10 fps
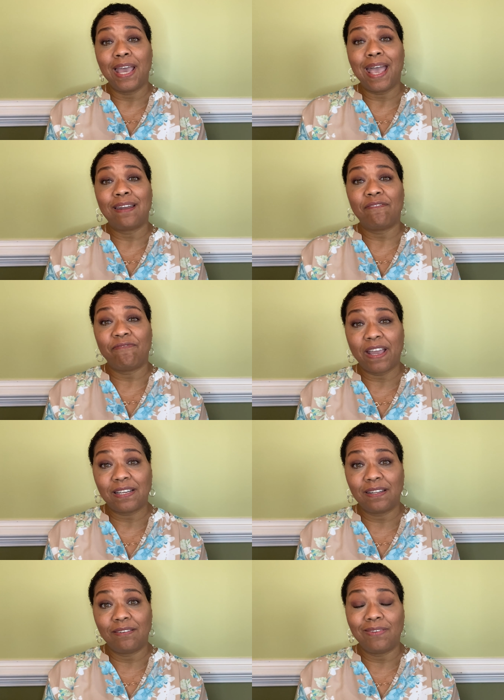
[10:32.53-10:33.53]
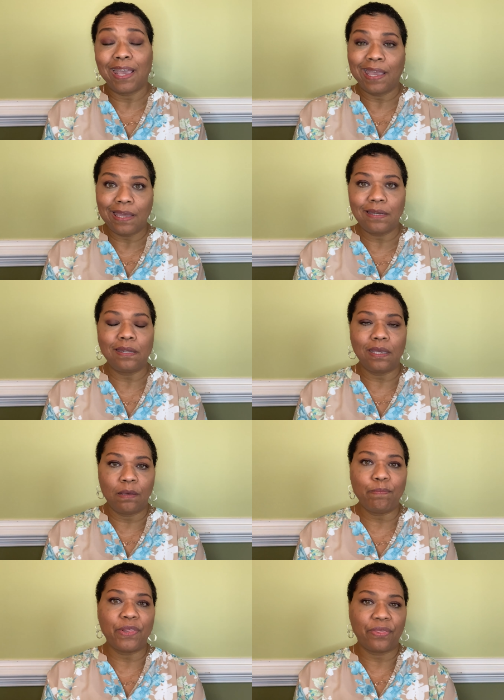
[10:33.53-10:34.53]
and effective and
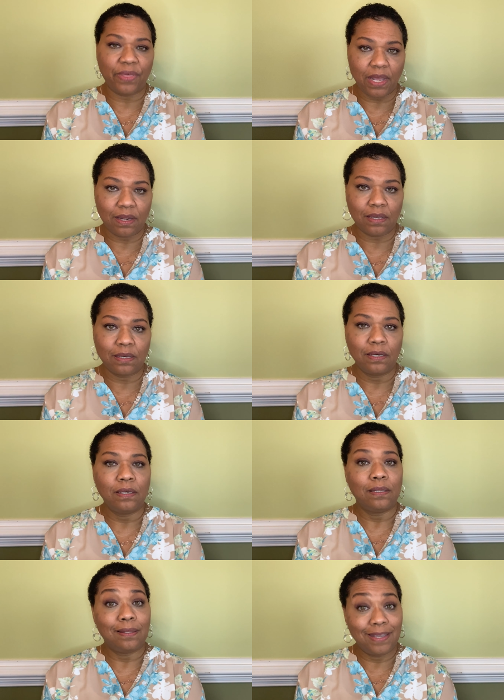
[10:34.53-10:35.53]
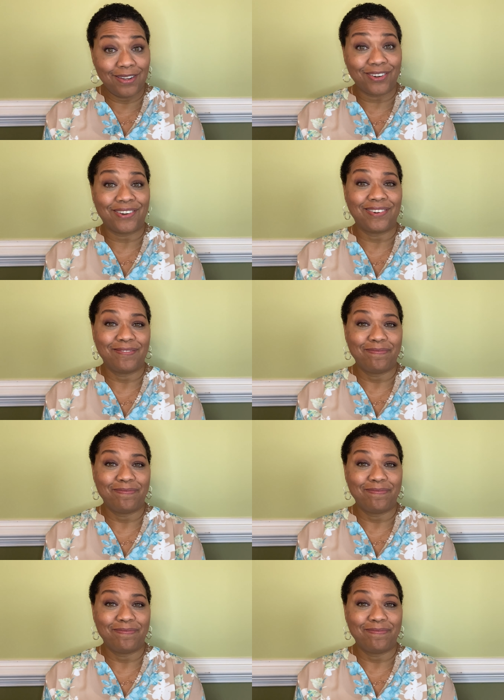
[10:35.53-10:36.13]
empathetic leader.